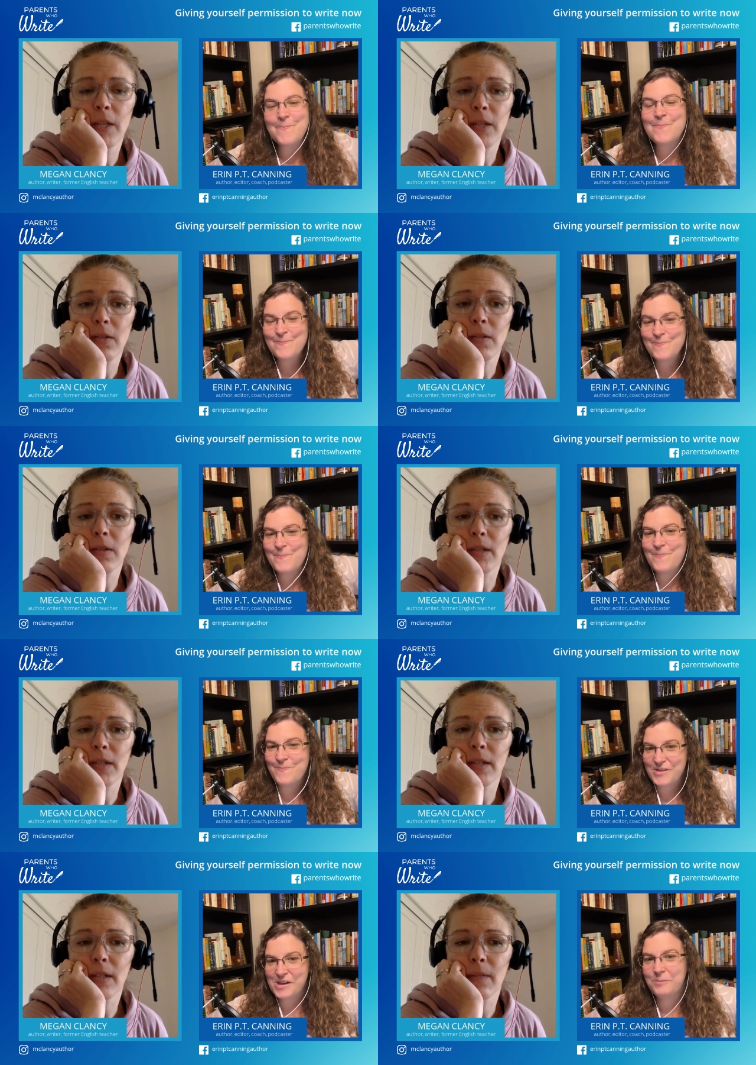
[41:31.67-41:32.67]

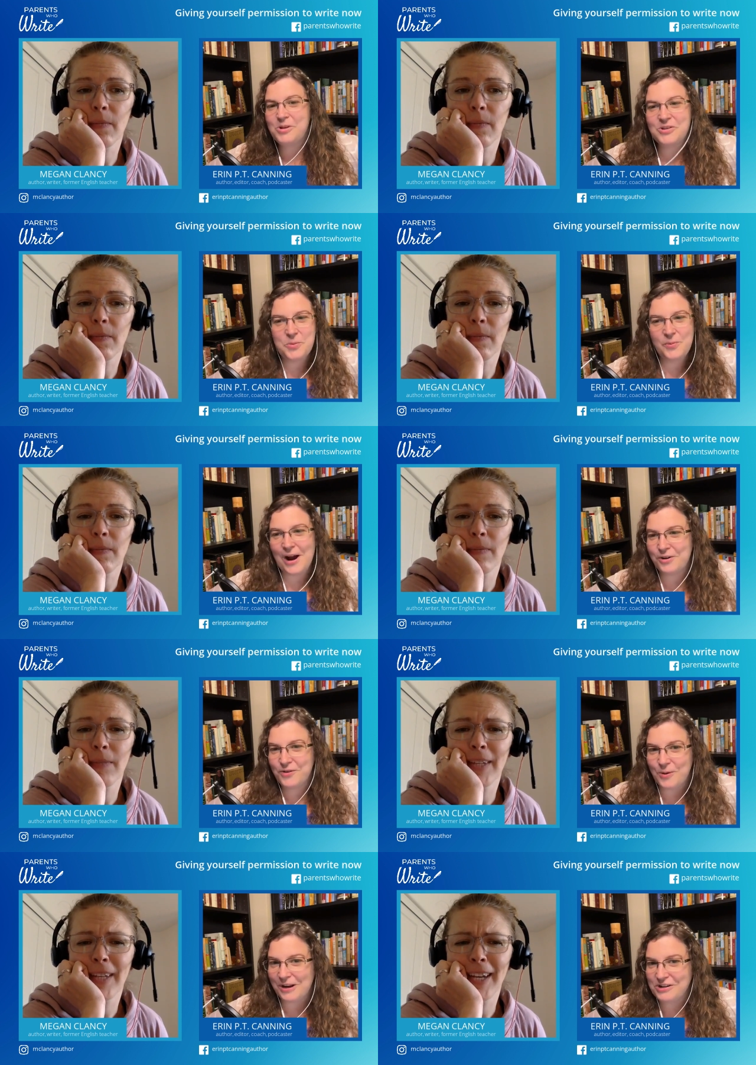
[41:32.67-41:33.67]
Speaker 1: Mm-hmm. I'm just so proud
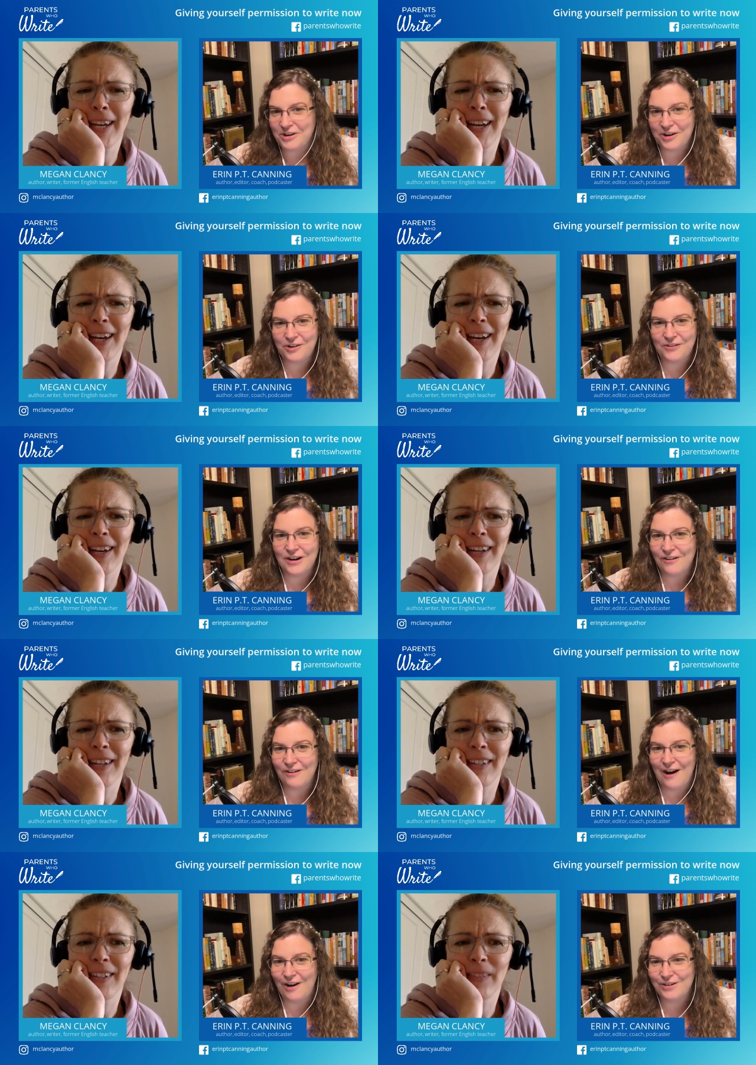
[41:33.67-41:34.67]
of her watching yeah. her career
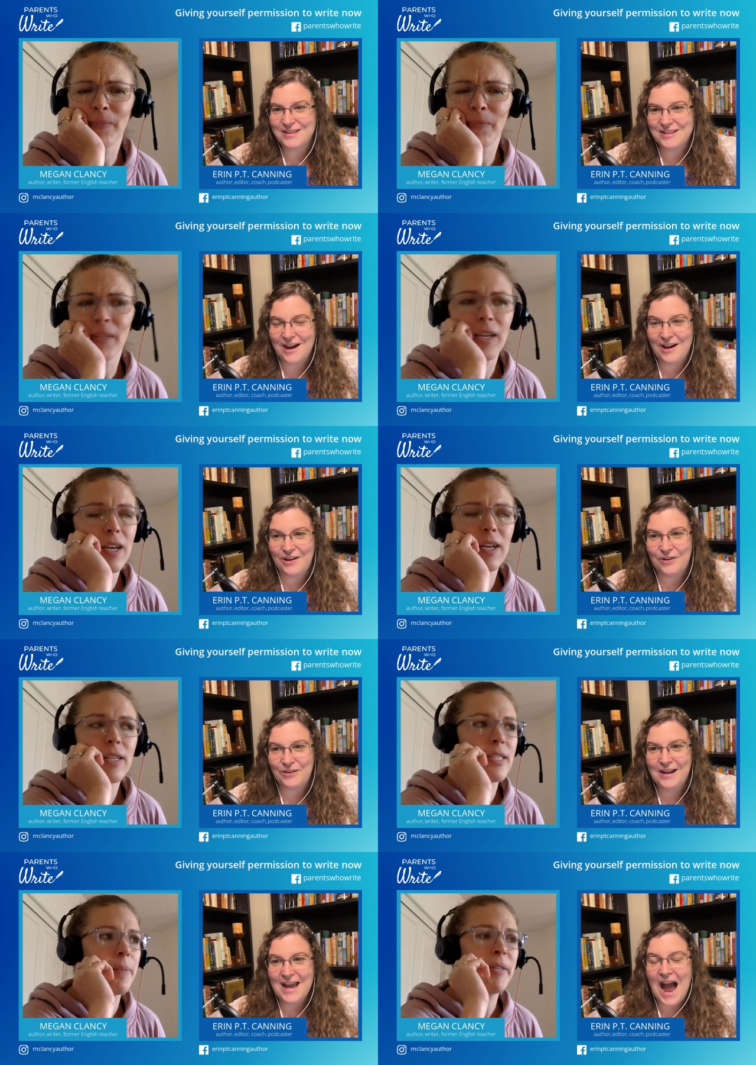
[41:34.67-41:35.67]
grow.
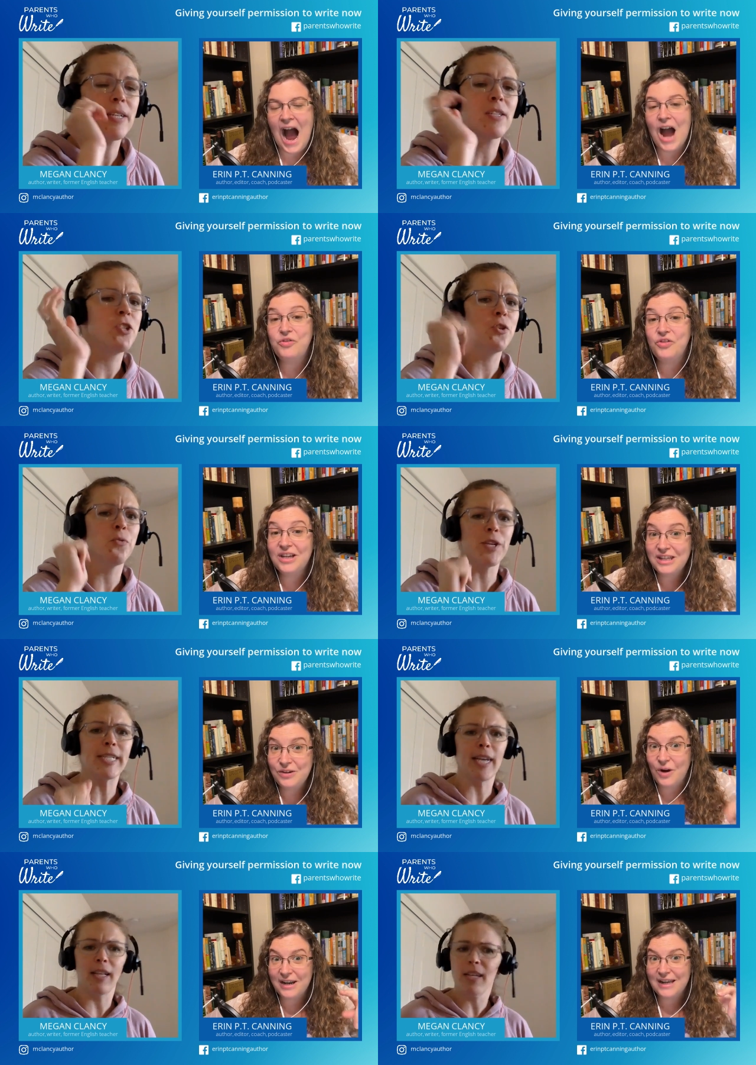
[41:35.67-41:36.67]
So some of these
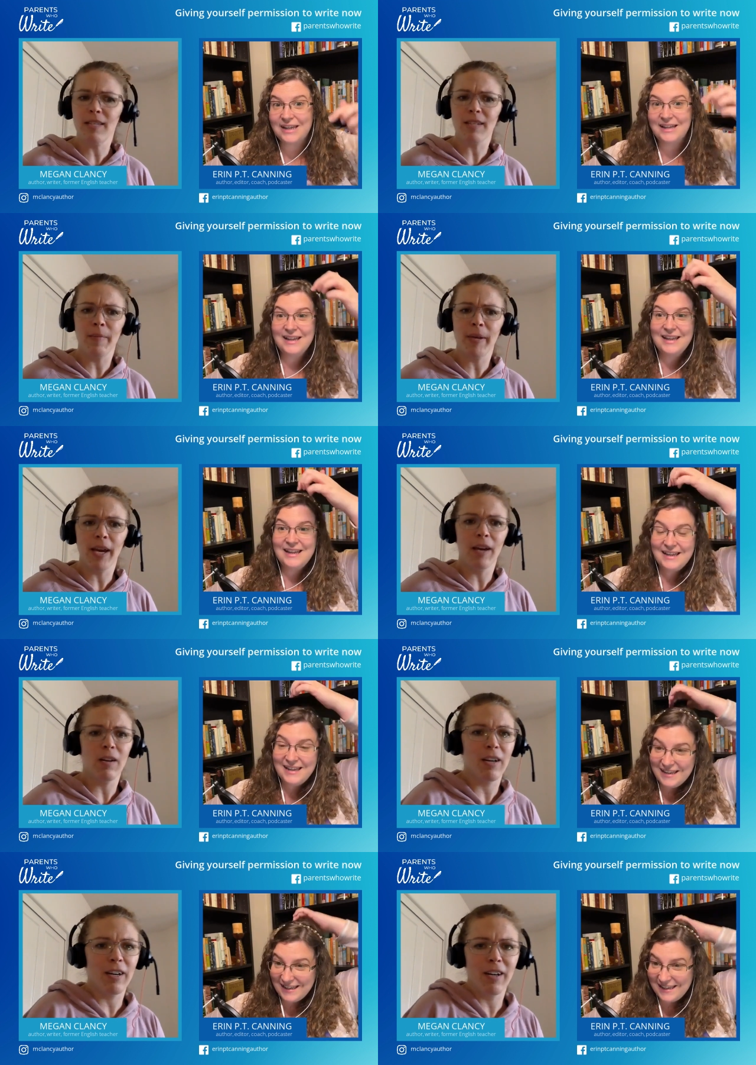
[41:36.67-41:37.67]
really new retellings
Speaker 2: wanna... coming
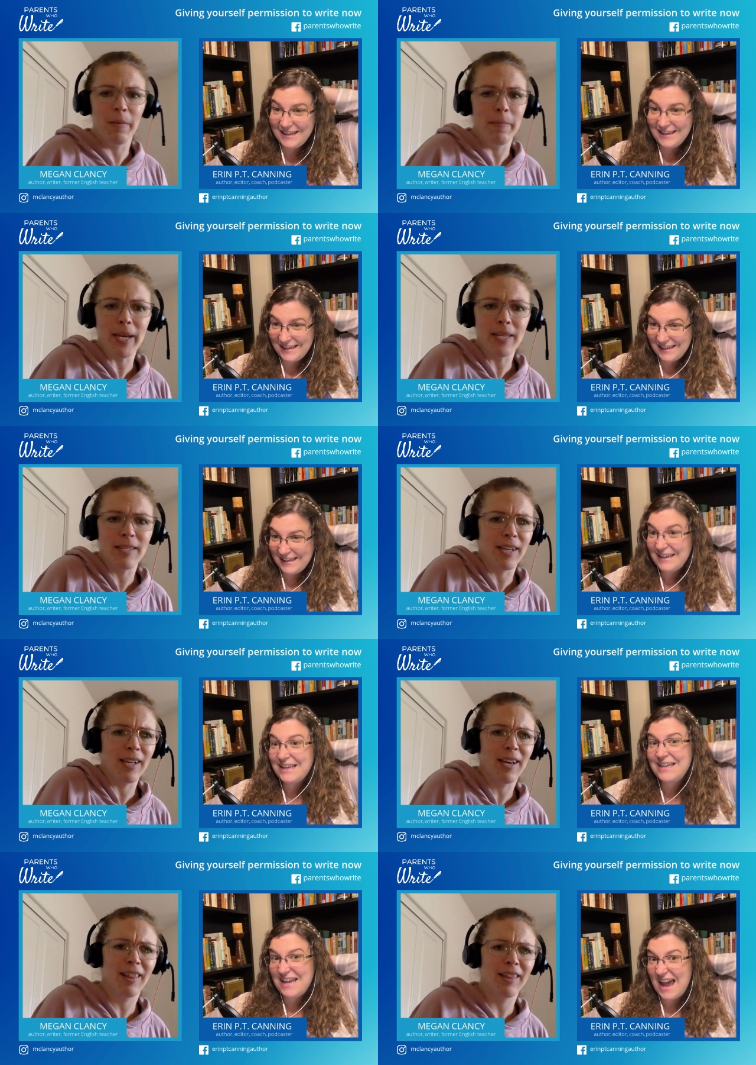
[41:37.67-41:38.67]
out are
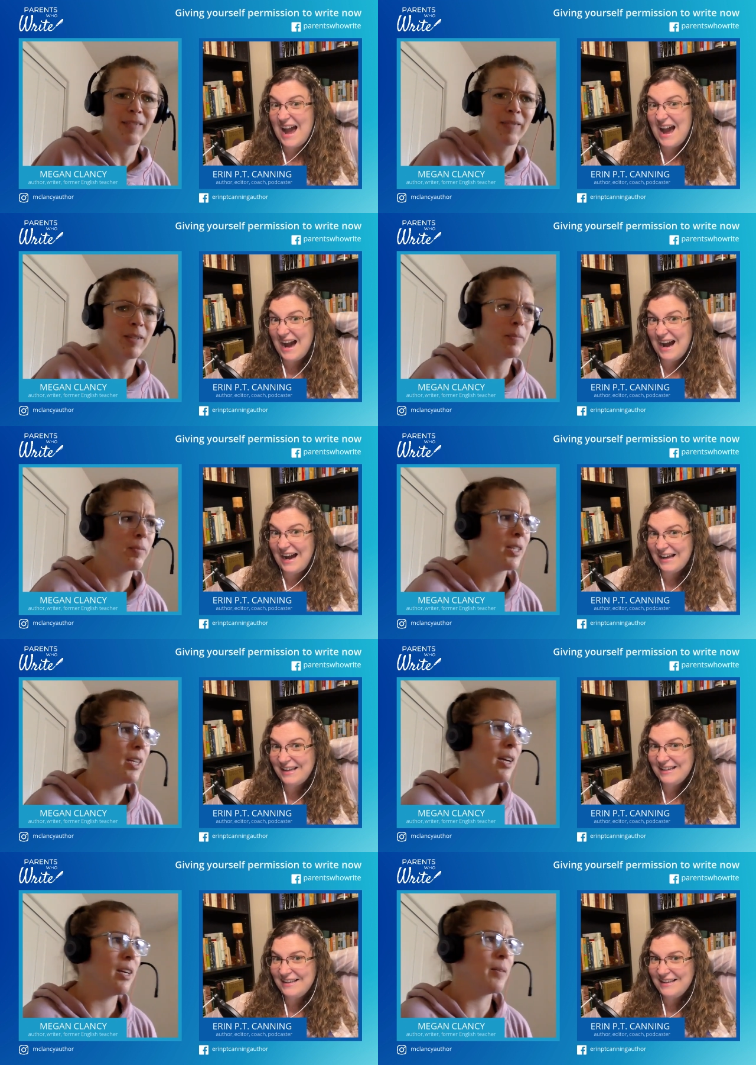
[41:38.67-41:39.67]
amazing. I yeah.
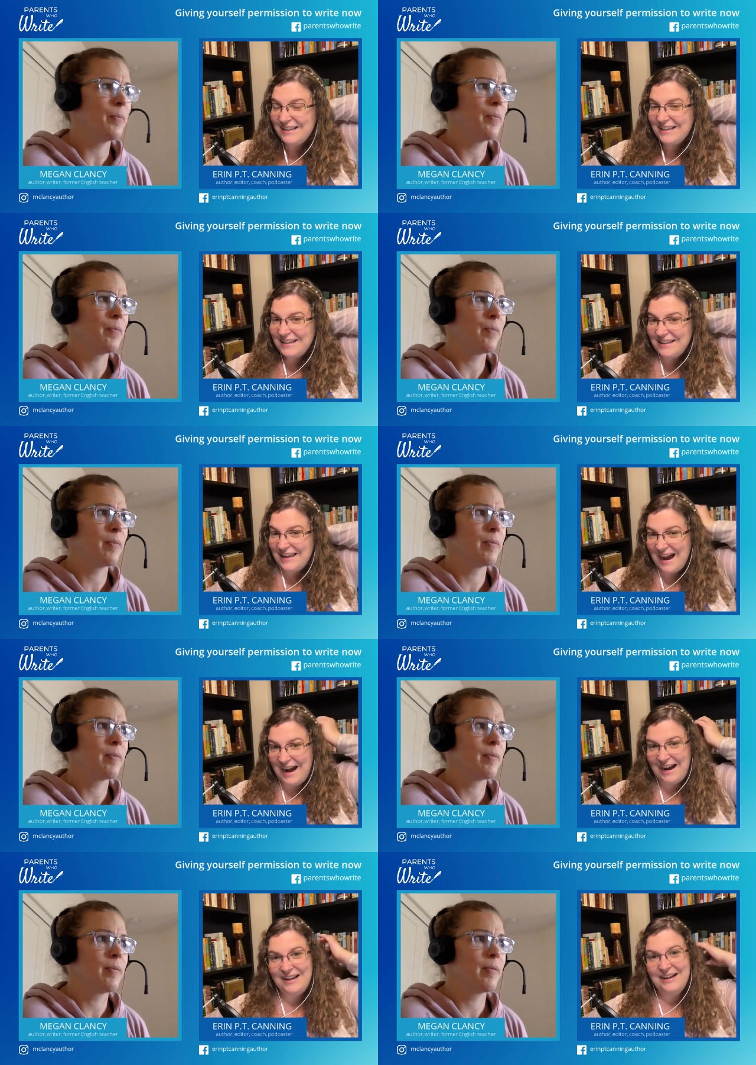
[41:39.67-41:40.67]
Speaker 1: Yeah.
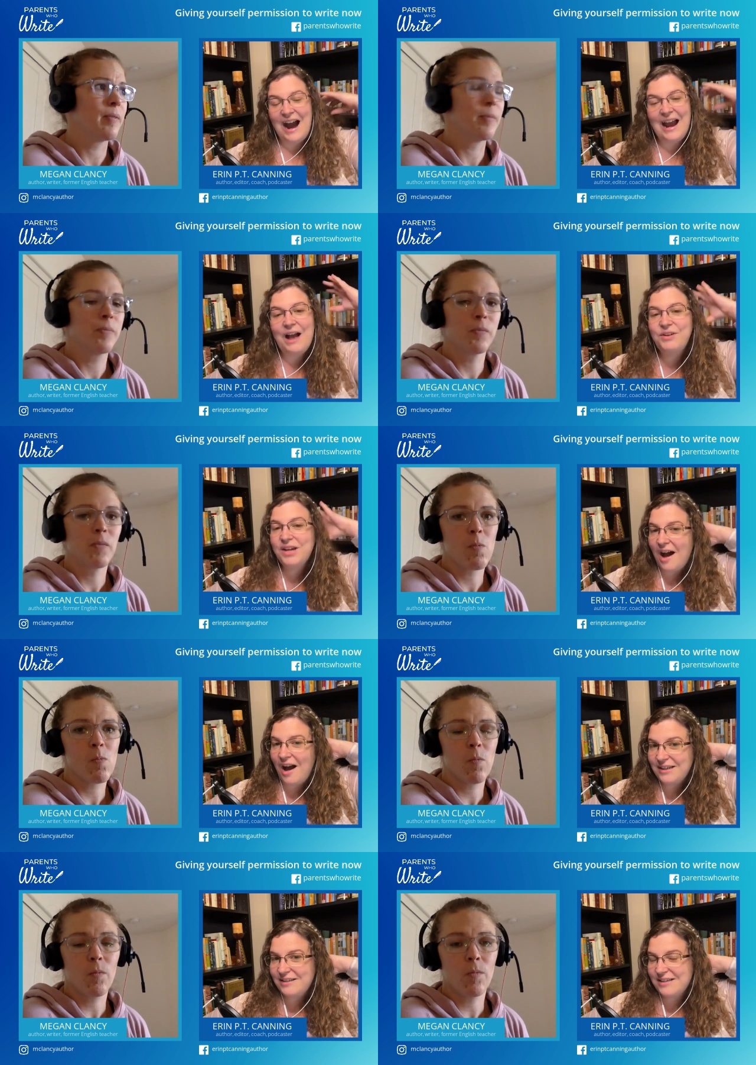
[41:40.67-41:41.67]
Yeah. I haven't
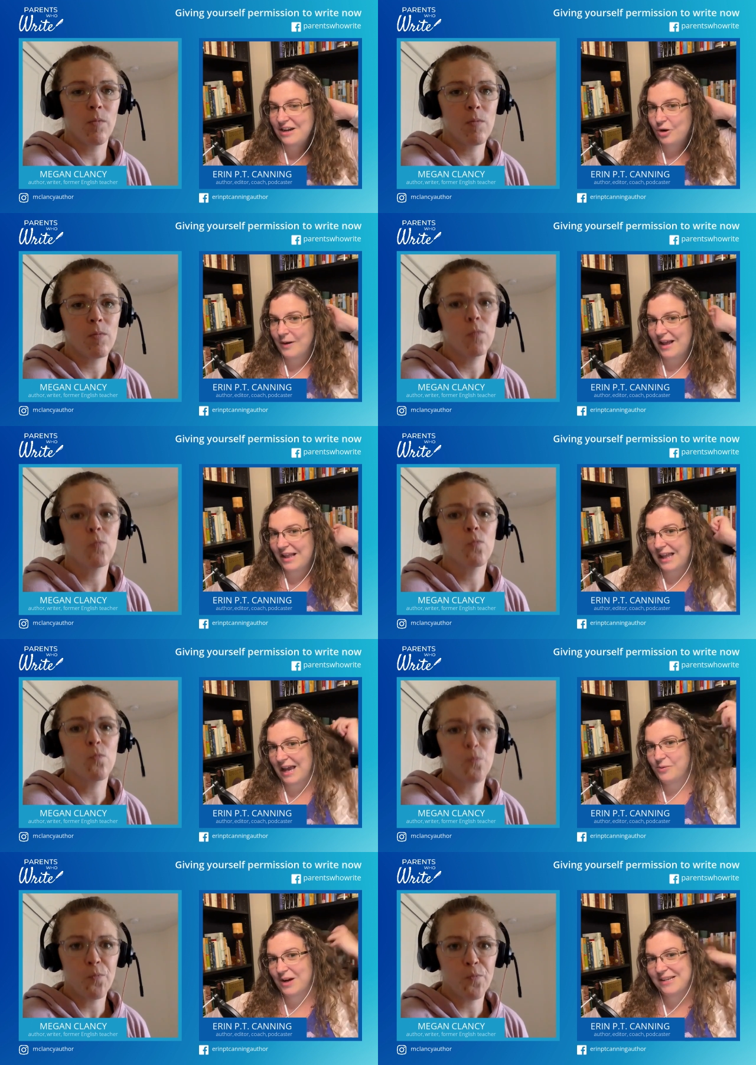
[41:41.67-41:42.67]
gotten Tinkerbell and